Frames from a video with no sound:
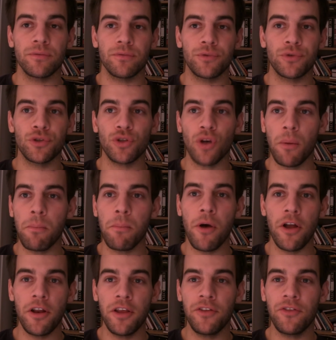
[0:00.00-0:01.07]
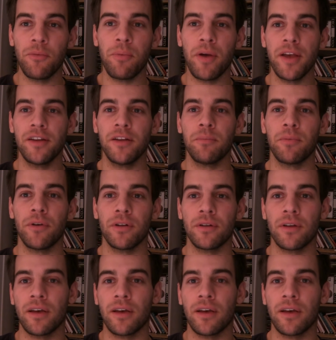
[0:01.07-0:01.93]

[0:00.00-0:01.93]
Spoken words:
some money to paint it, but